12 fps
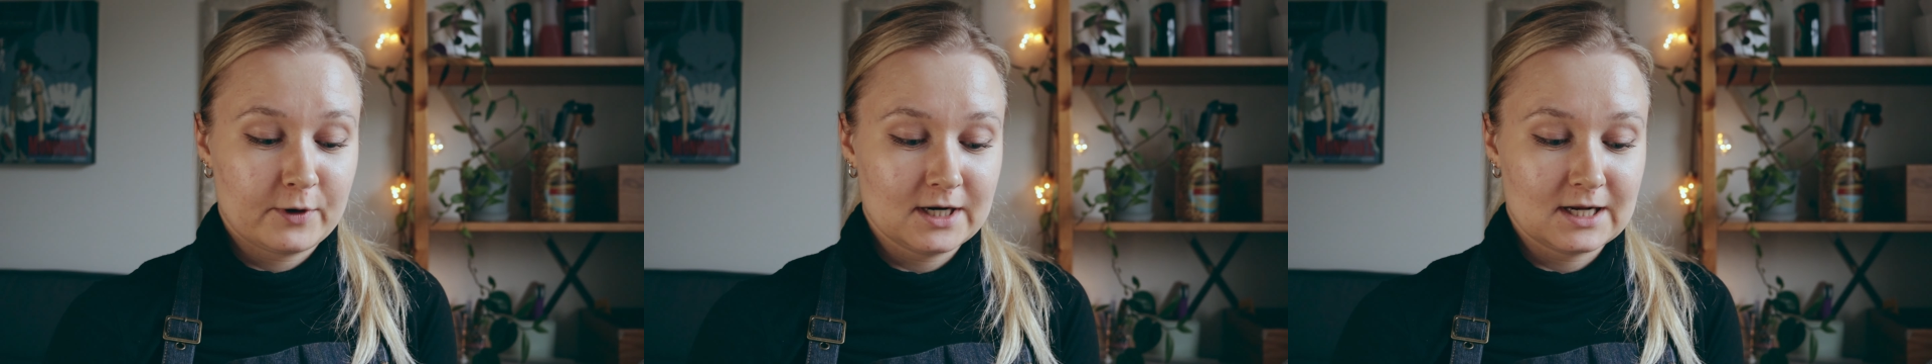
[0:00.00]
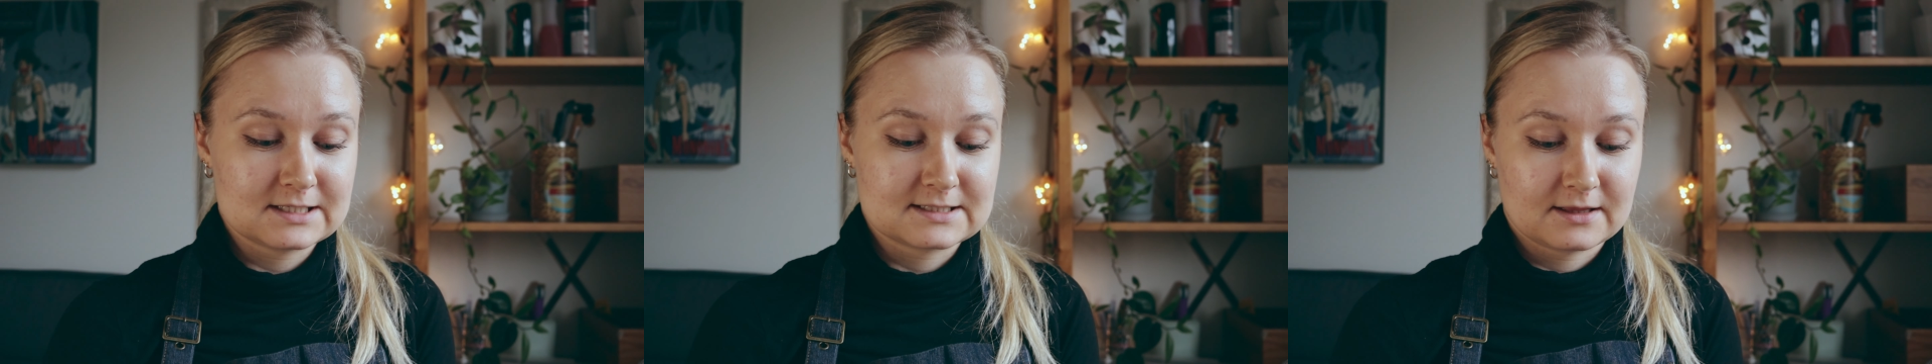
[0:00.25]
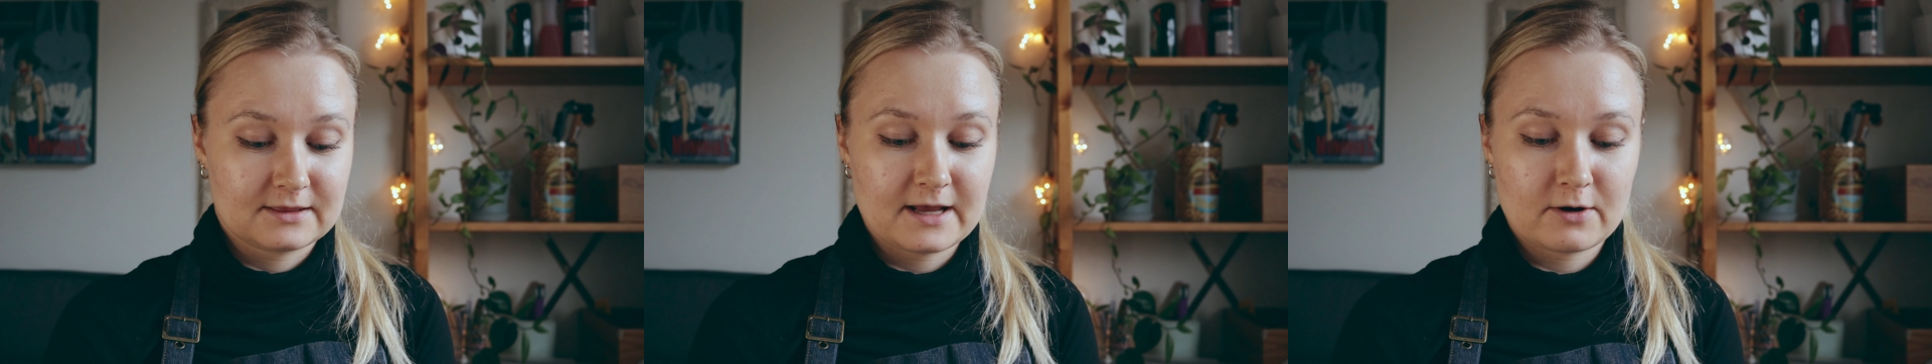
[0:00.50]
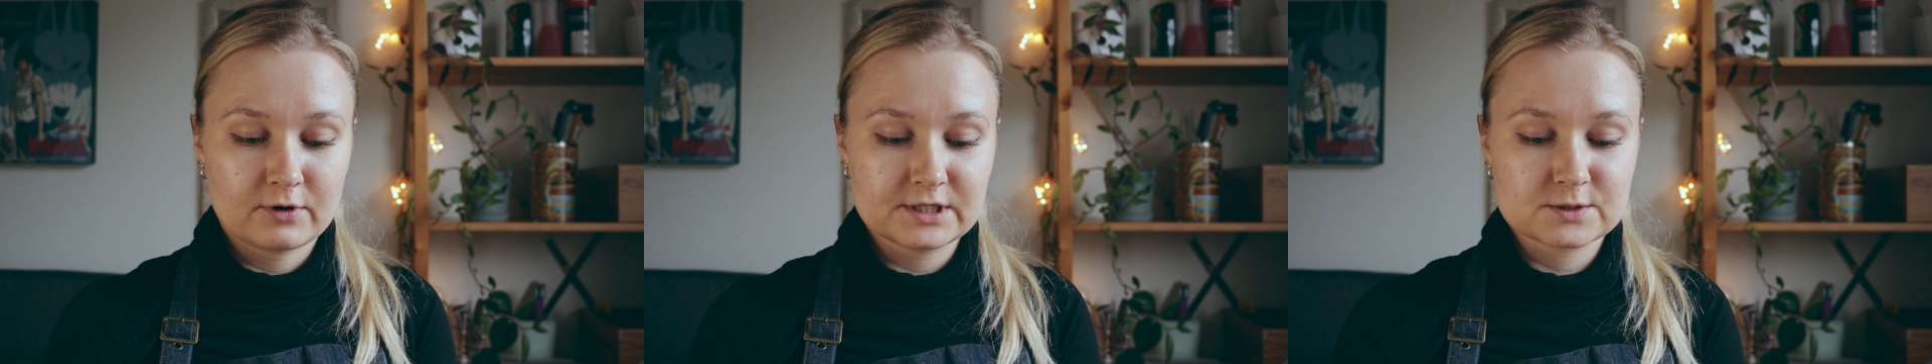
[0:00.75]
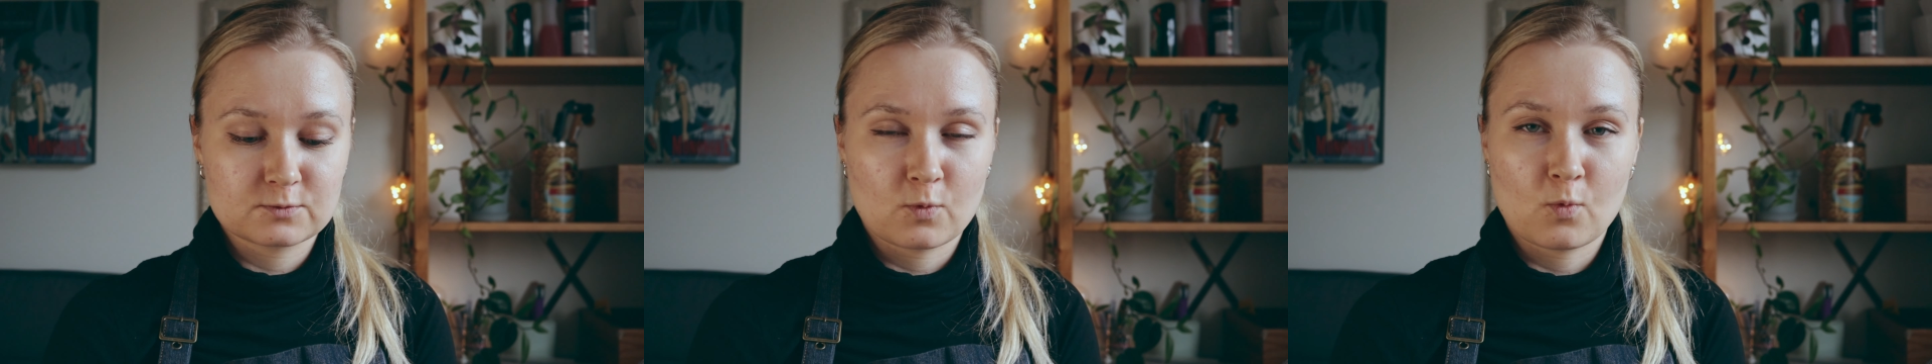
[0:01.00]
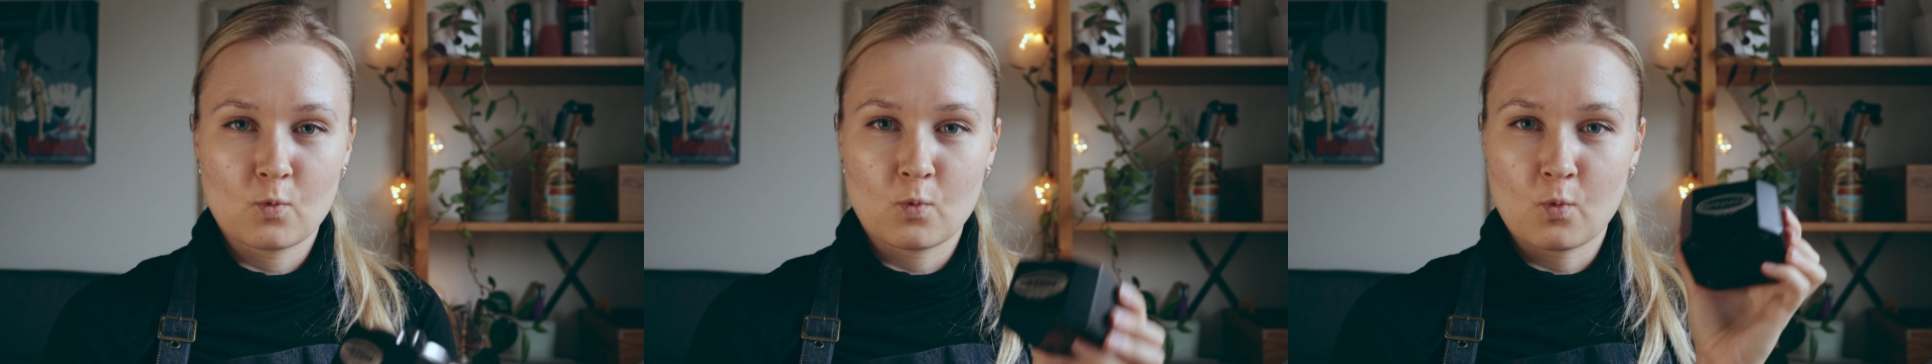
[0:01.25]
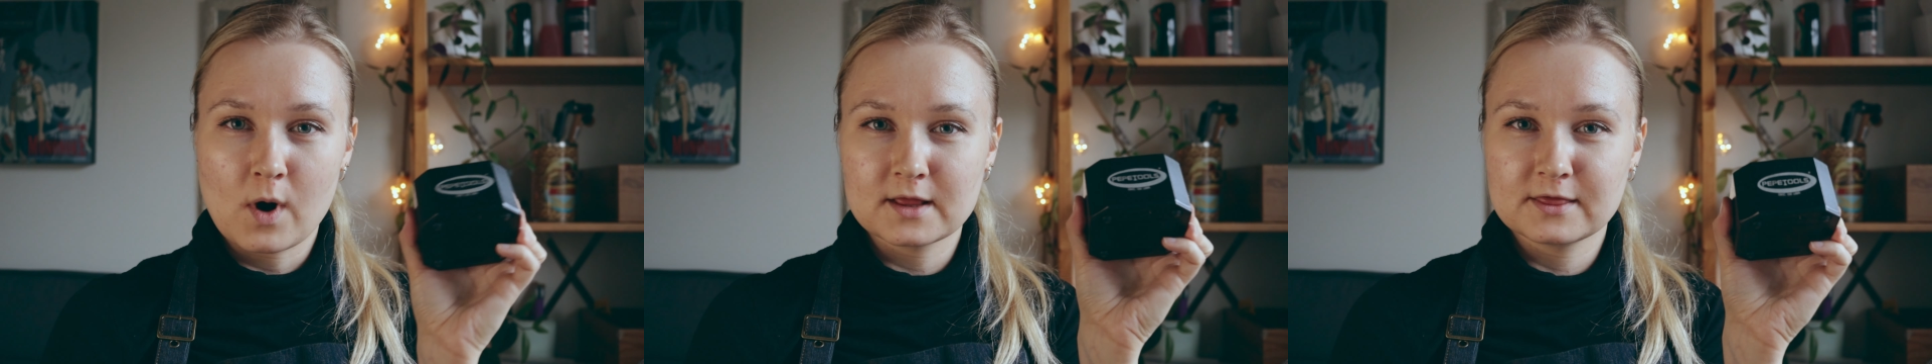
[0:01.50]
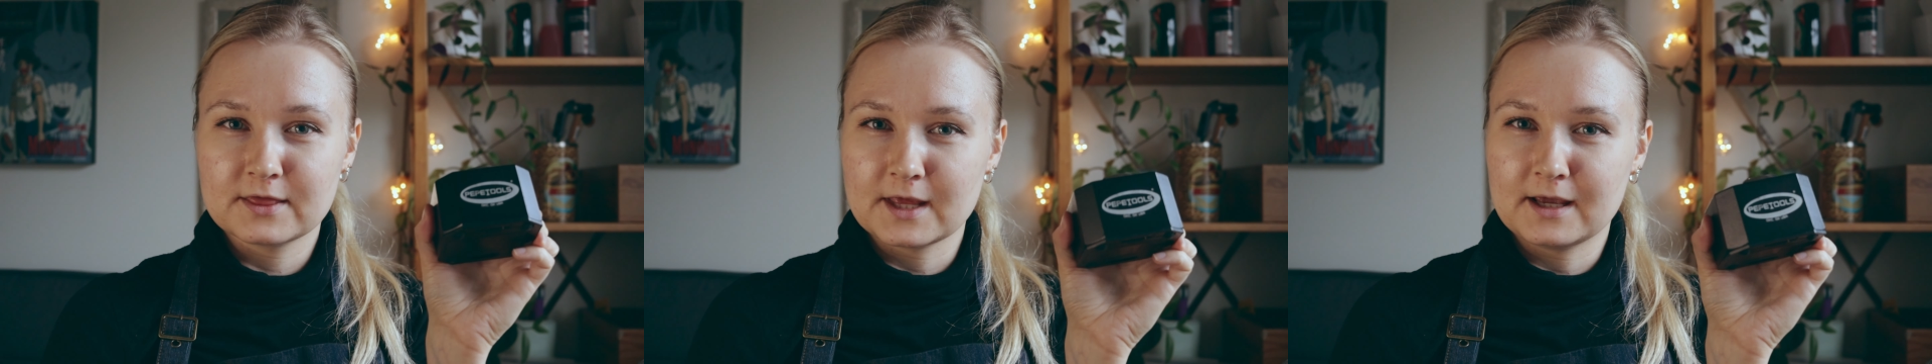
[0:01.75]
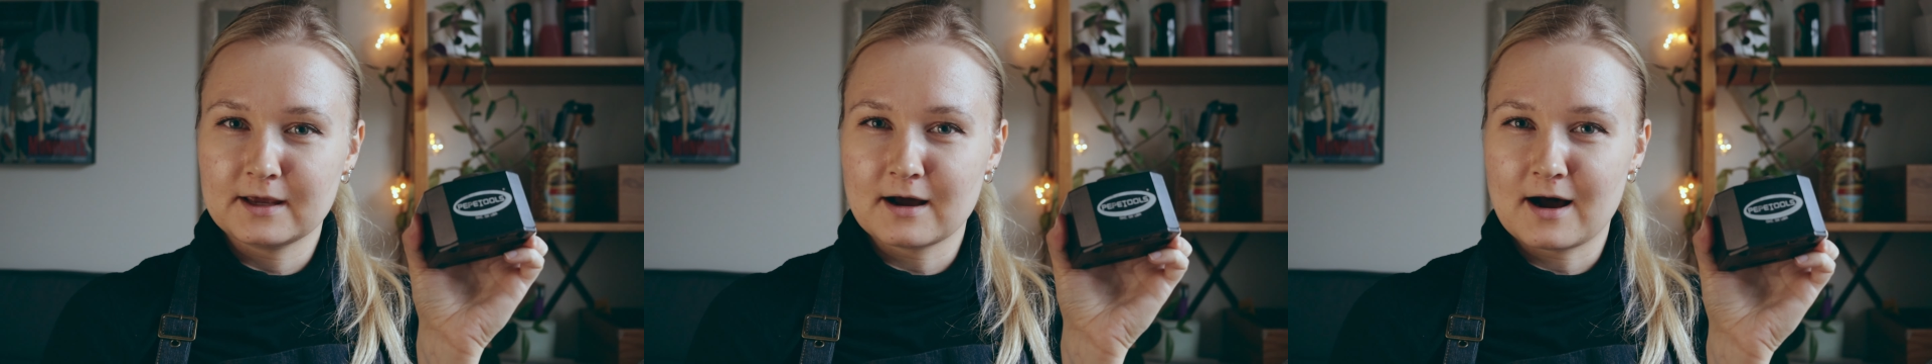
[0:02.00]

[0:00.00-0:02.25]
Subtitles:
realized that there is one thing